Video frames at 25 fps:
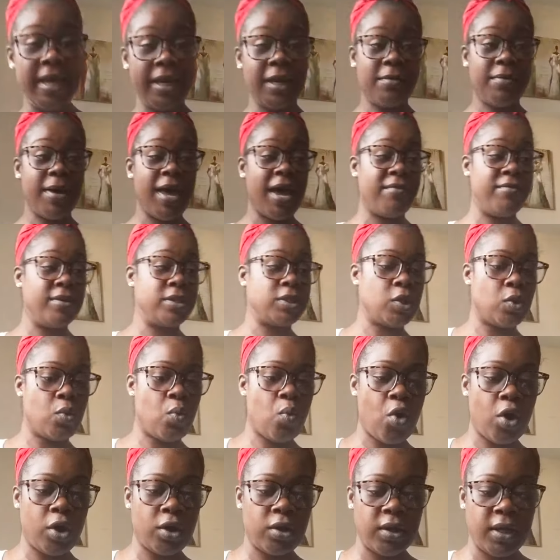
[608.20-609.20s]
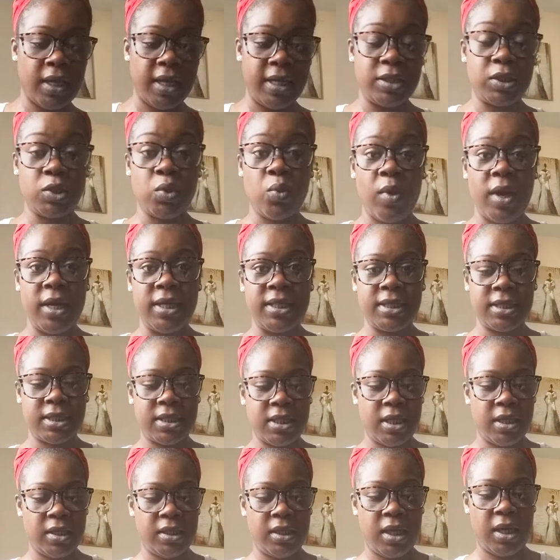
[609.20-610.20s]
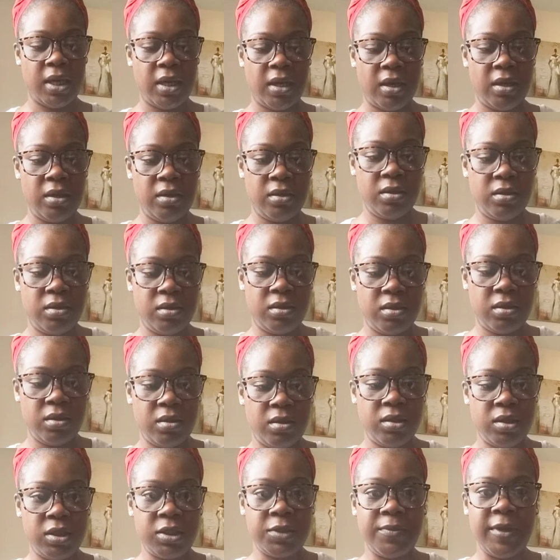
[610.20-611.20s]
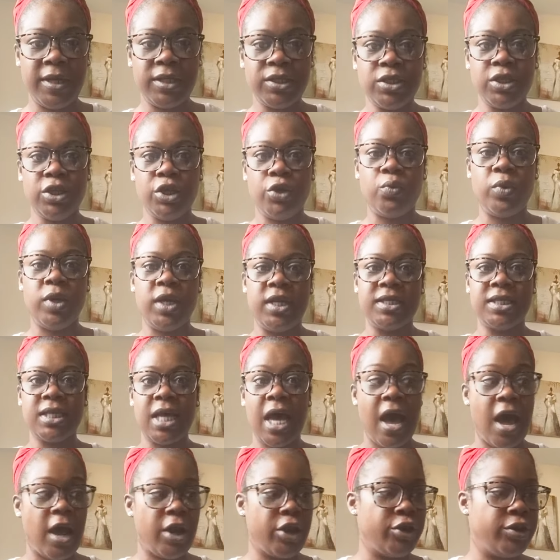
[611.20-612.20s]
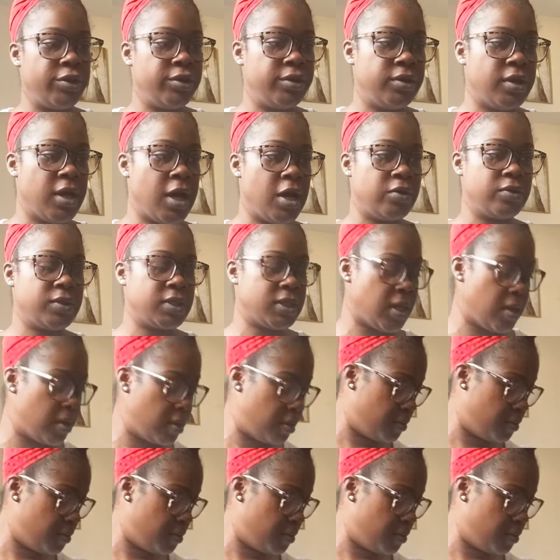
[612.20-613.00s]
having to water like twice a day, especially when it's hotter outside.